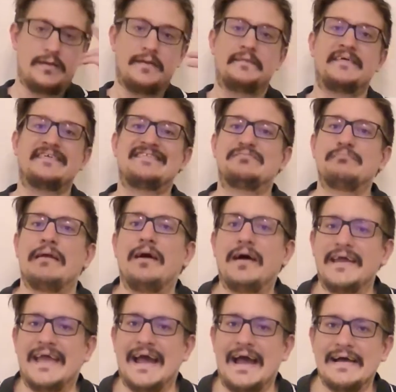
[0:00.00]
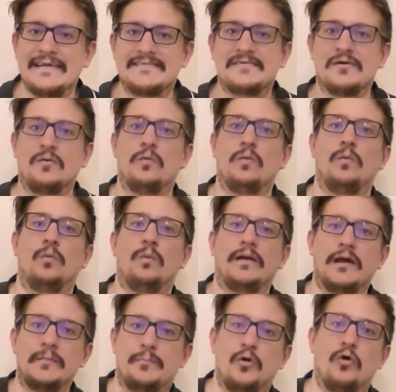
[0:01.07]
the smell I get when
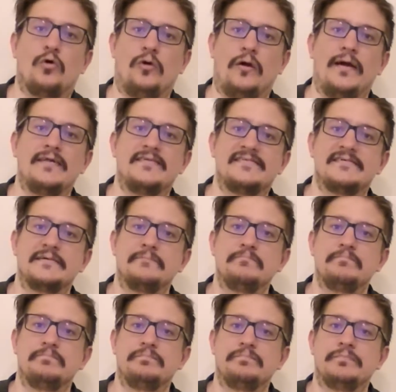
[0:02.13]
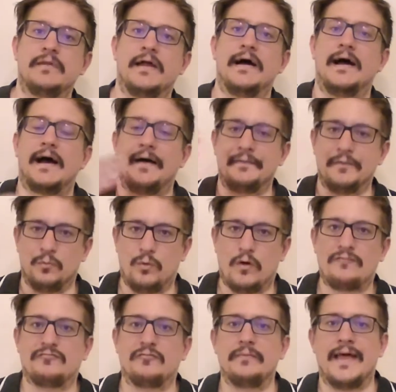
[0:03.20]
I pour it, and the
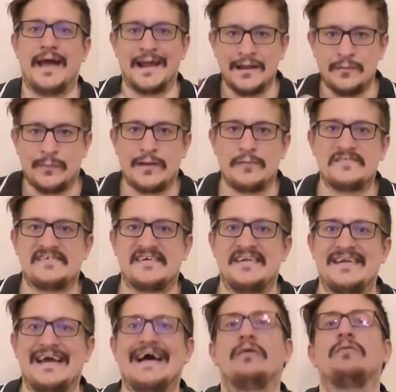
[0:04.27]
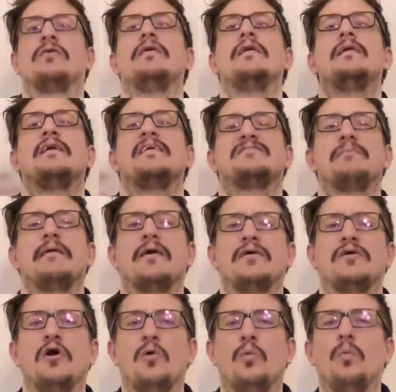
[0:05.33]
waft from there, and when I was sitting down, the smell I
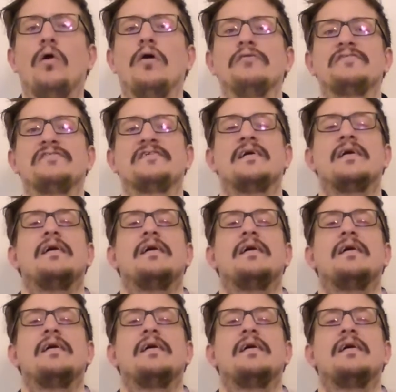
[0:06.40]
got was